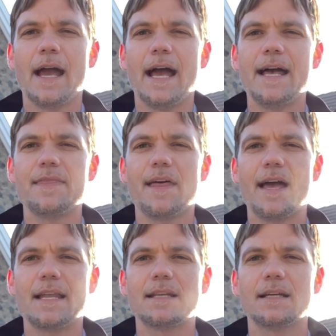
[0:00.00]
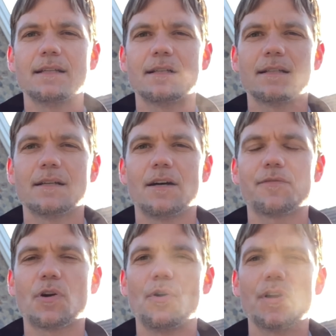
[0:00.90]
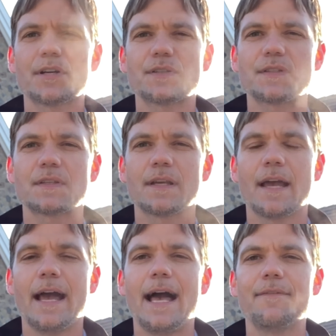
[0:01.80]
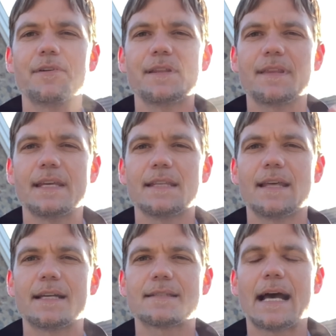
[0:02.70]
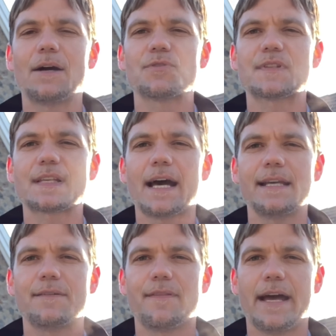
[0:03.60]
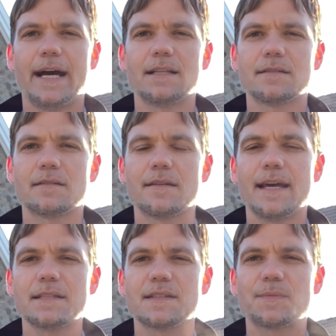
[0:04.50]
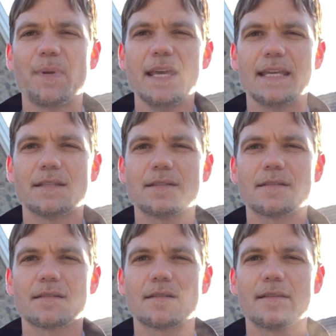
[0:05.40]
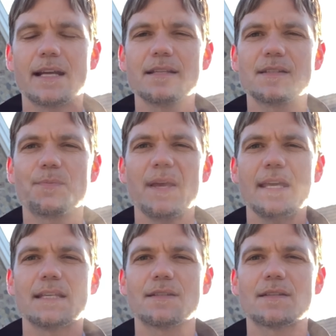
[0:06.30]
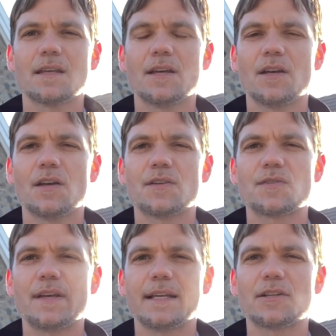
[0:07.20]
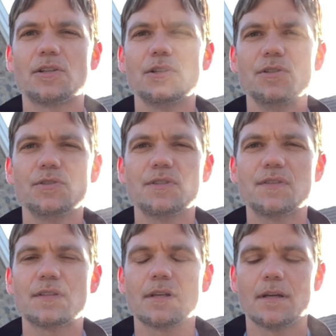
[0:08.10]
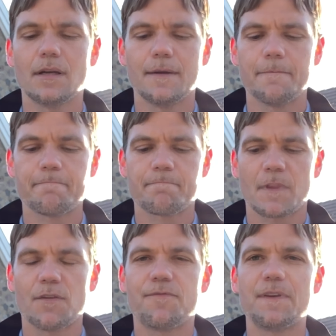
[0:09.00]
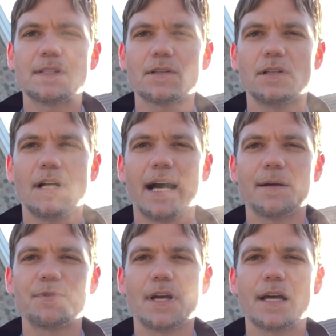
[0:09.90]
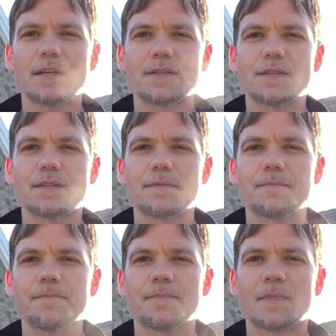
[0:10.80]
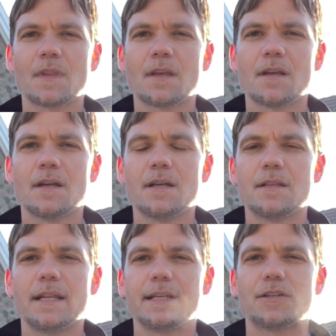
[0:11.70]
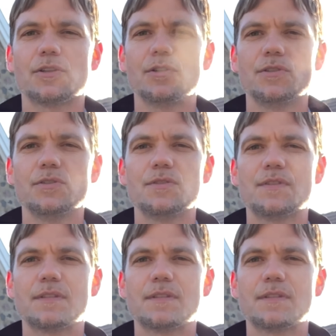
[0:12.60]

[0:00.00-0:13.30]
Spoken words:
and then, of course, everything that's outside of that. That's space. That is space. So that includes physical objects, that includes